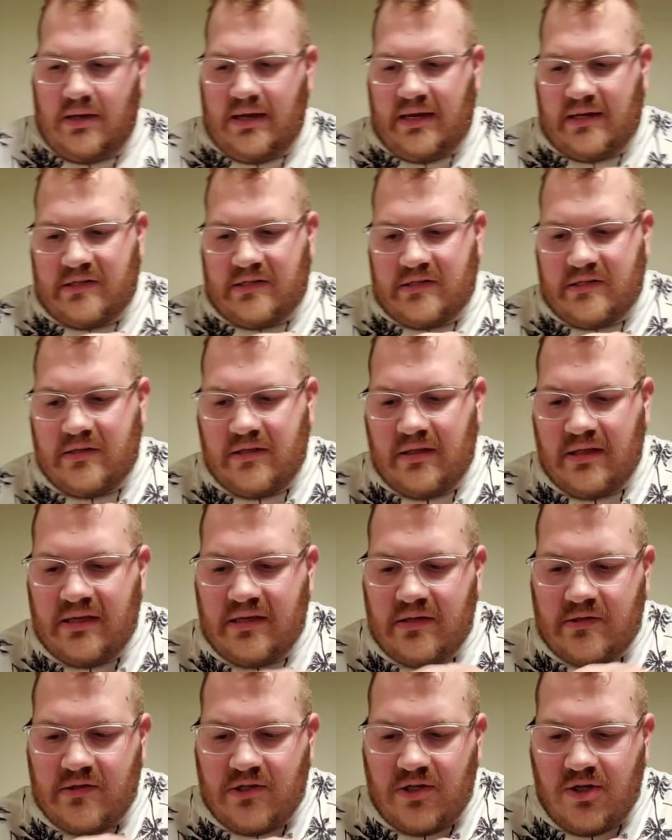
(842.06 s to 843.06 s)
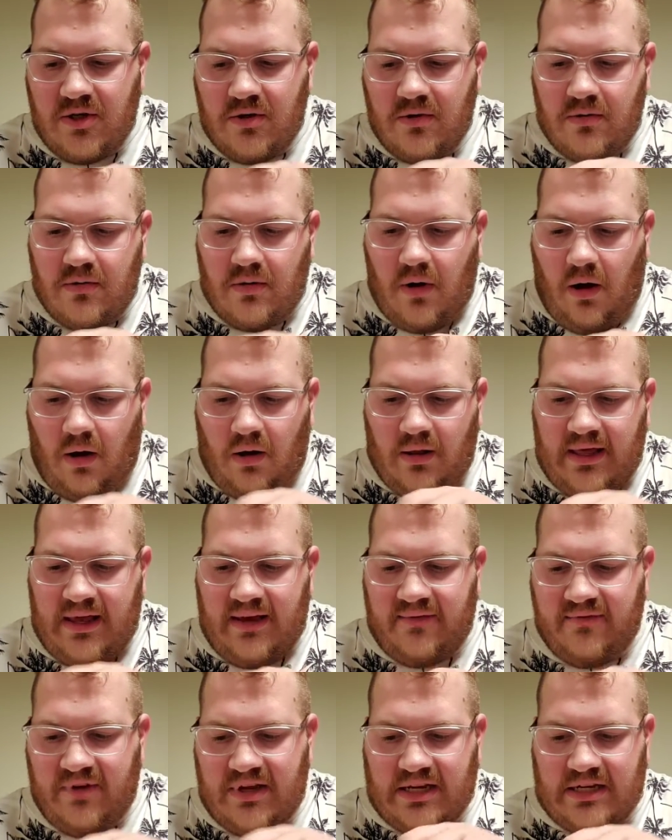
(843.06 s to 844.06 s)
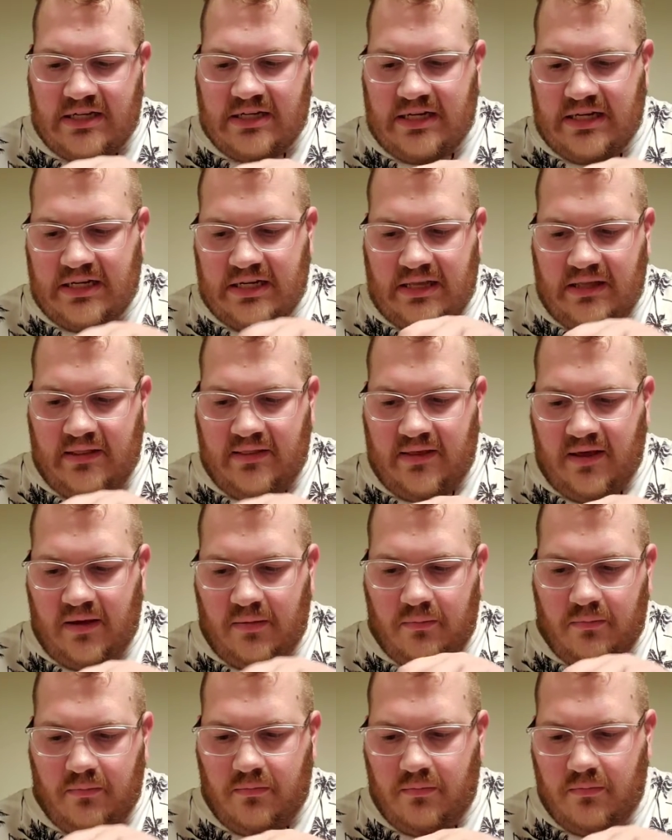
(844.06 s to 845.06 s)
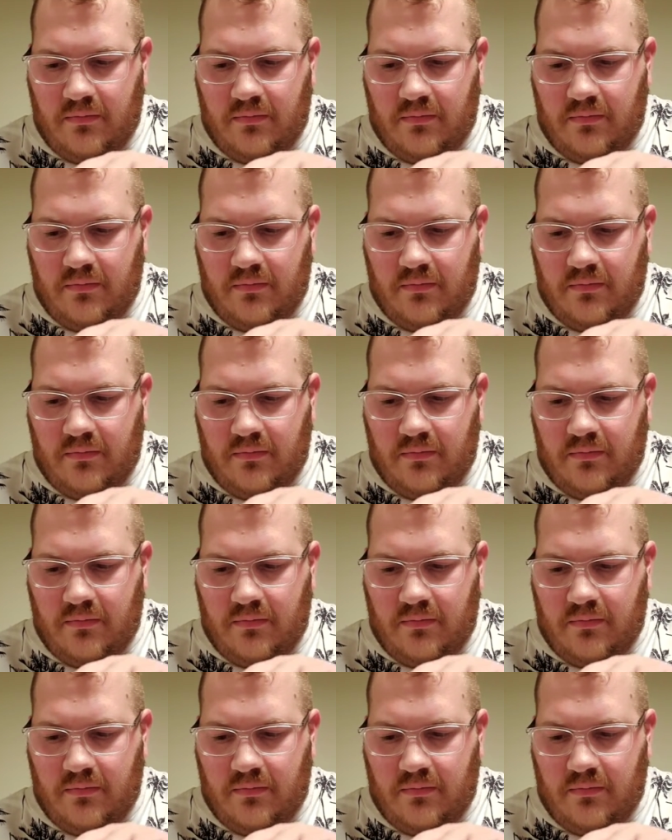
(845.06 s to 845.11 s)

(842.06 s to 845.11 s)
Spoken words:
yes, these do all have nicotine in them.